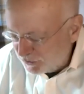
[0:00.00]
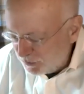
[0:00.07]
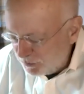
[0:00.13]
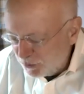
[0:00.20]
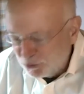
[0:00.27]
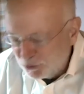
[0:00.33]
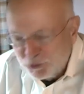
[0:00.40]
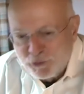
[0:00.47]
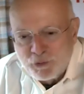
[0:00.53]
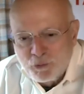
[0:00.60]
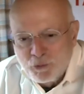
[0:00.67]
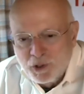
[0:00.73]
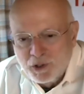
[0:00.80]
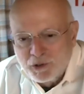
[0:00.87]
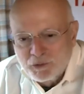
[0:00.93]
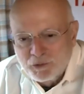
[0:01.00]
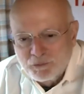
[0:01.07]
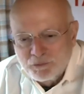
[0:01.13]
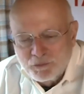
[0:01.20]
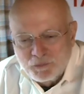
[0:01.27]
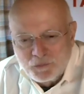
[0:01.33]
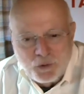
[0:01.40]
to be learned from what
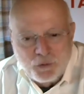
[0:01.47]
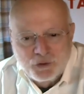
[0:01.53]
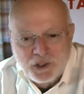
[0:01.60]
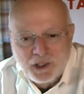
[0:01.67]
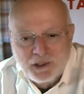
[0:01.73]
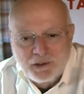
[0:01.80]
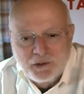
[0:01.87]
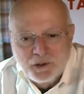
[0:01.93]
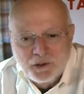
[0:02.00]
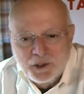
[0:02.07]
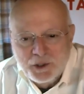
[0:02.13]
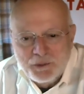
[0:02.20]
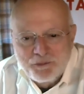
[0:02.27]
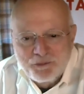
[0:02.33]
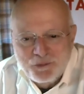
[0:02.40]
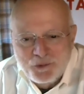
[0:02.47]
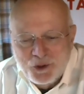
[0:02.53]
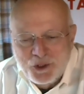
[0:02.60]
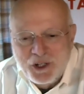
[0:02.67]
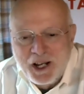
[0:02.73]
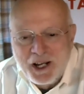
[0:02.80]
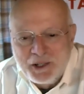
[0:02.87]
you said
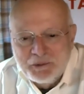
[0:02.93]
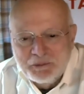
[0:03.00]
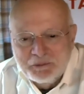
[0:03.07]
today.